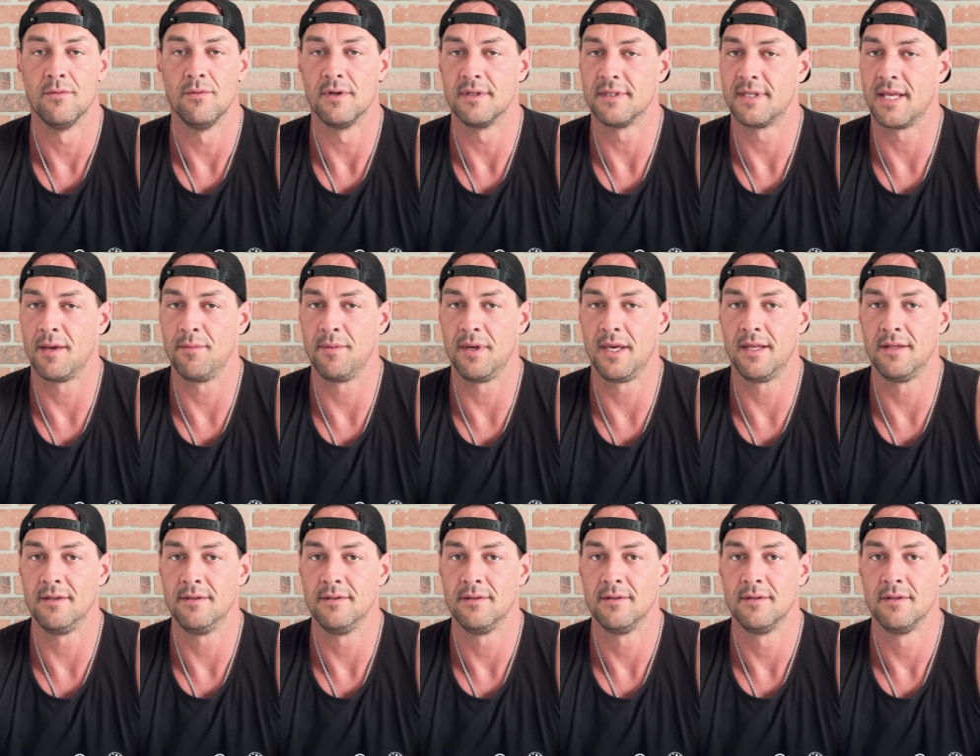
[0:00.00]
What does that
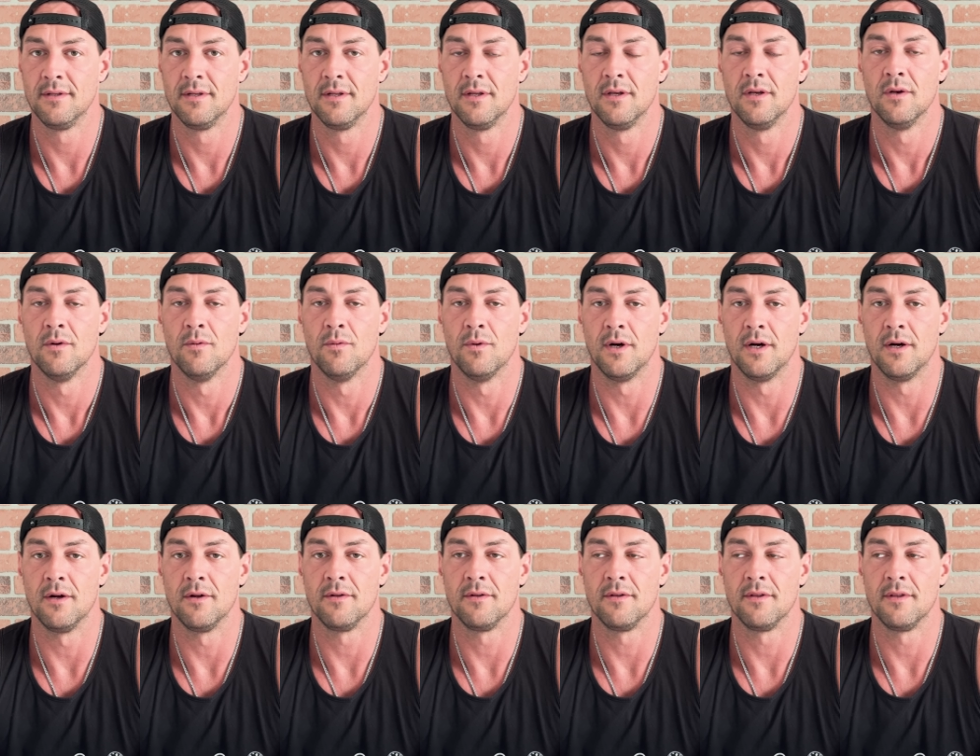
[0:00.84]
mean?
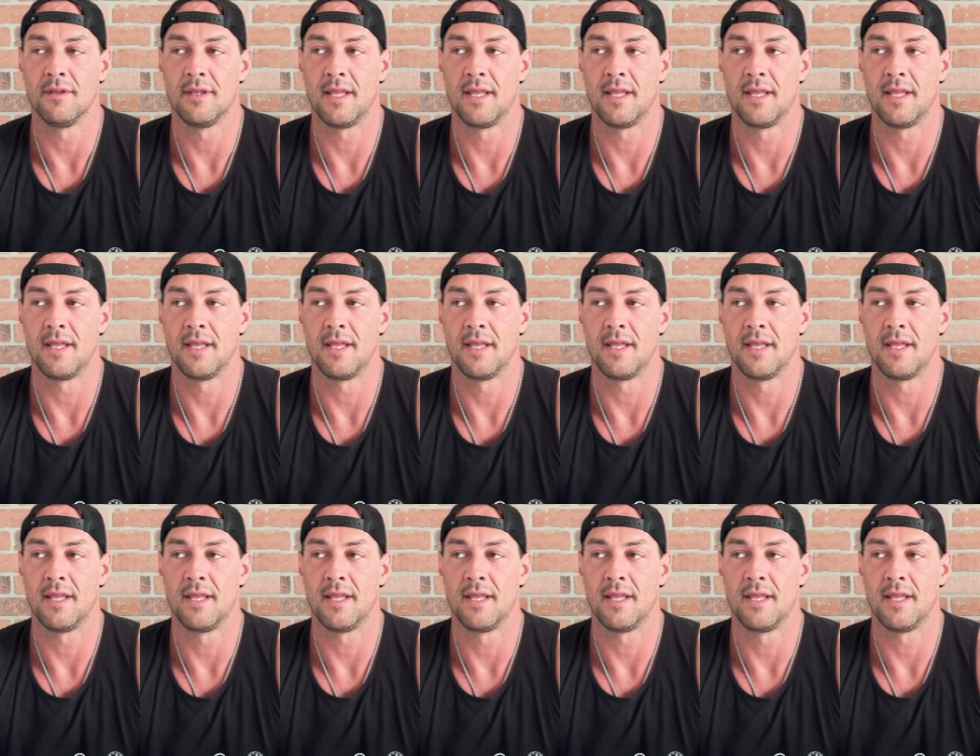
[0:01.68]
Well,